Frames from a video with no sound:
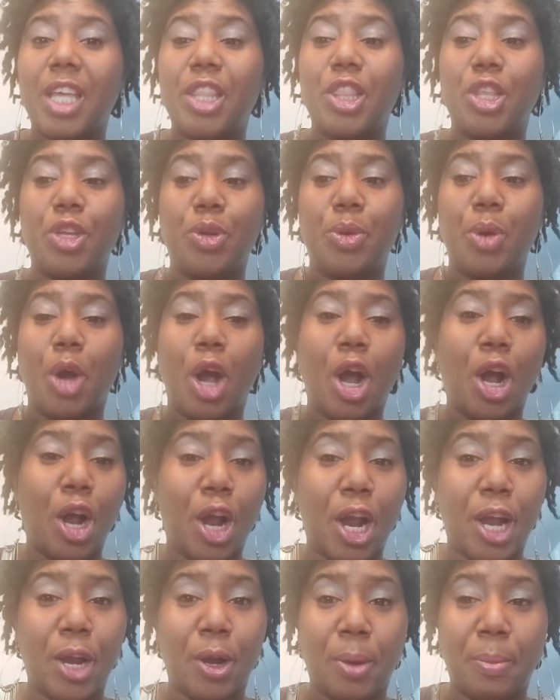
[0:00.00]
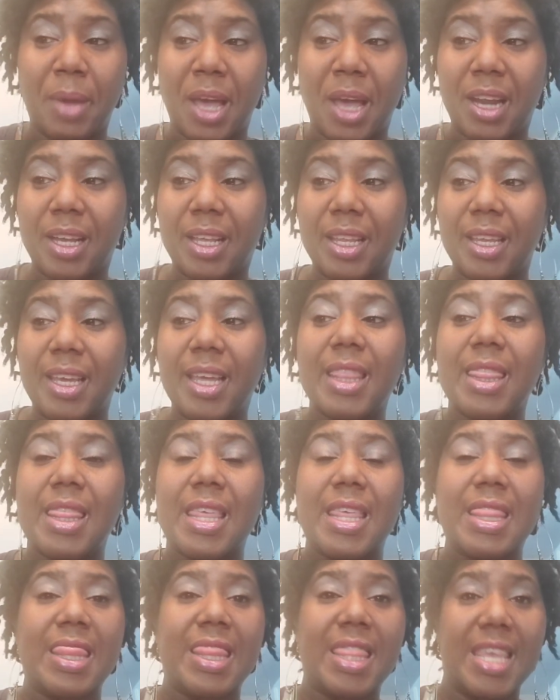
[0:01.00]
than you are aromatically,
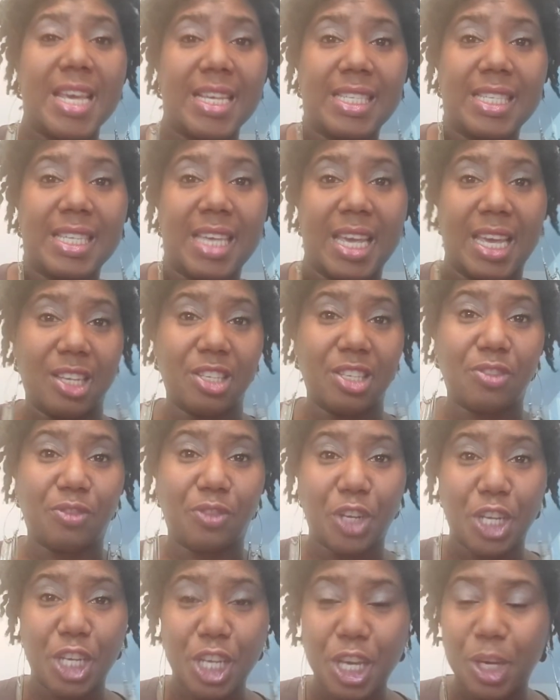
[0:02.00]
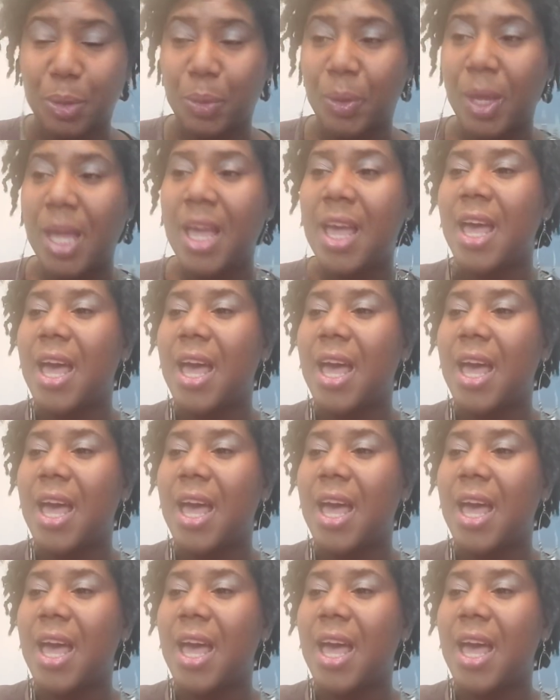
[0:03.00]
then this kit is for you.